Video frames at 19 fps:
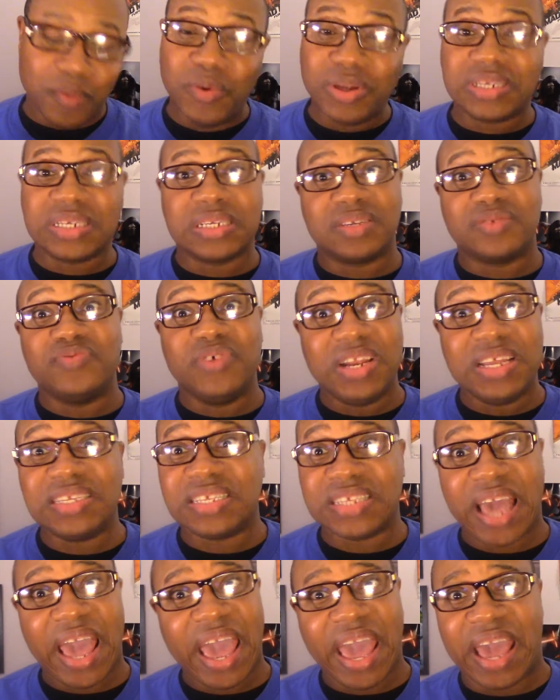Which is really
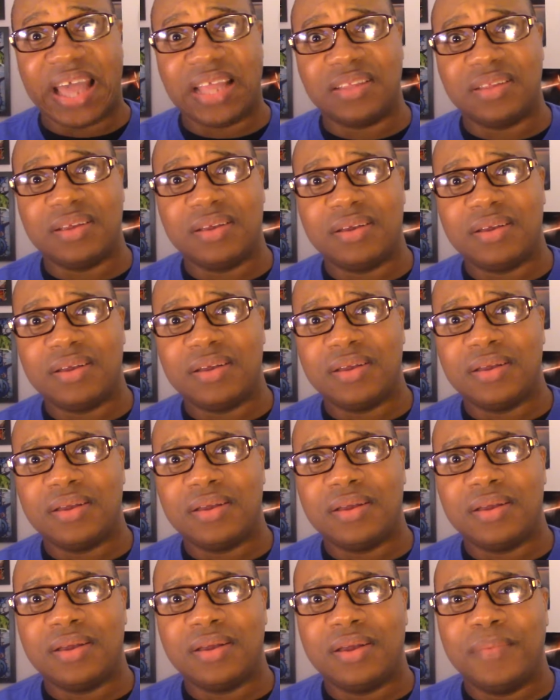sad.
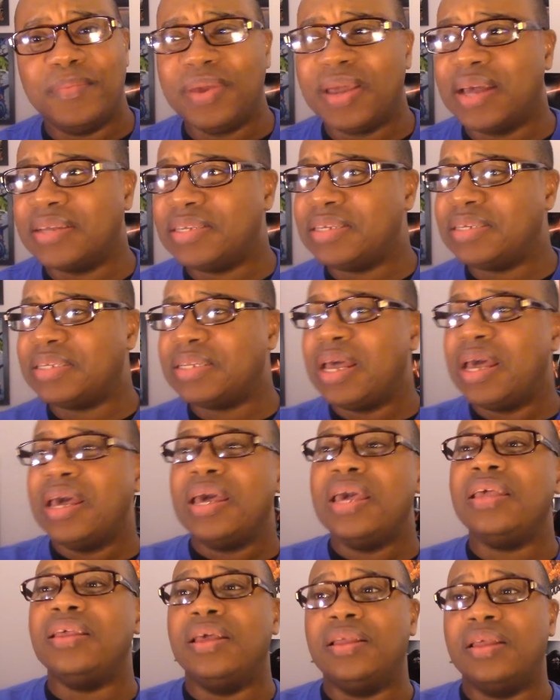Because he
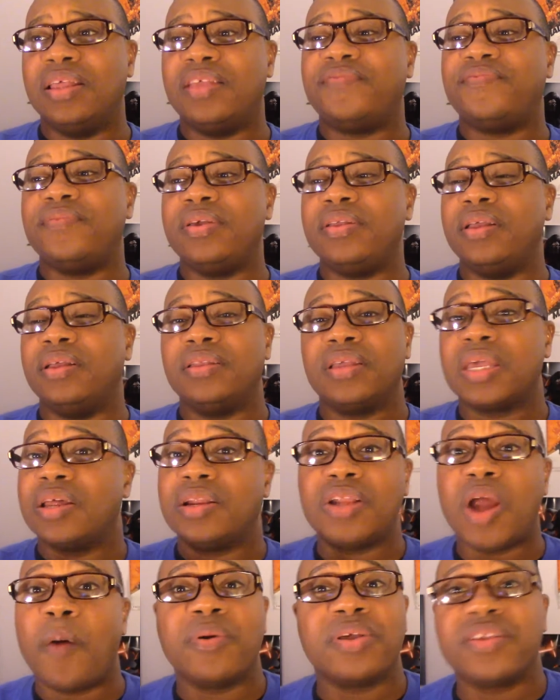didn't get
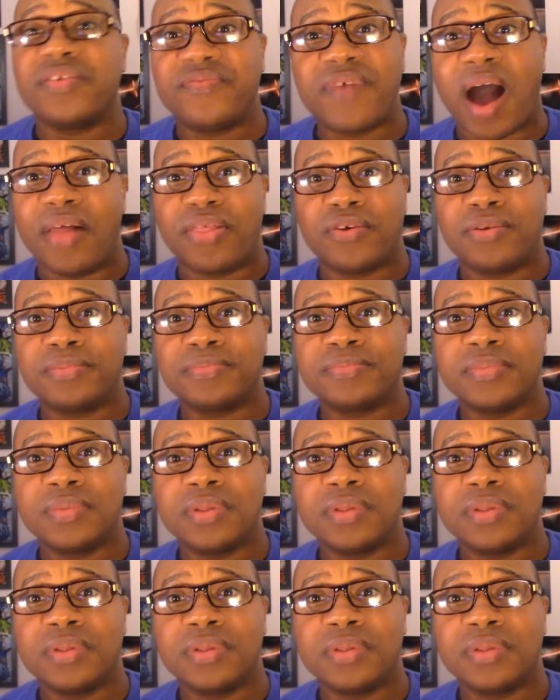along with his father.